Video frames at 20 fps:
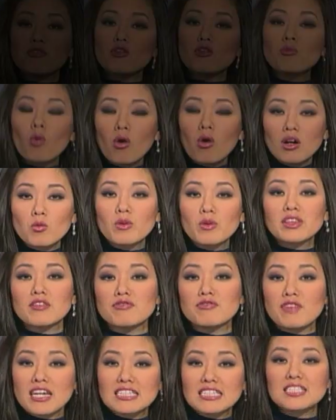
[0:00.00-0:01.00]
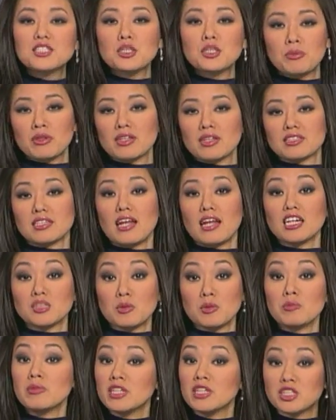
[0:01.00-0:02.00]
For more on what the Fed stimulus
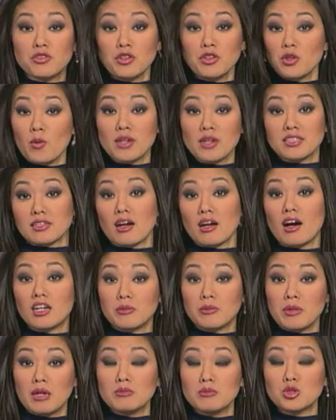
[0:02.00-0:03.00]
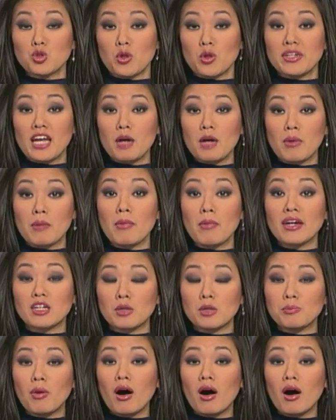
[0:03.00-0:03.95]
announcement means for the U.S. economy, I'm joined now by Michael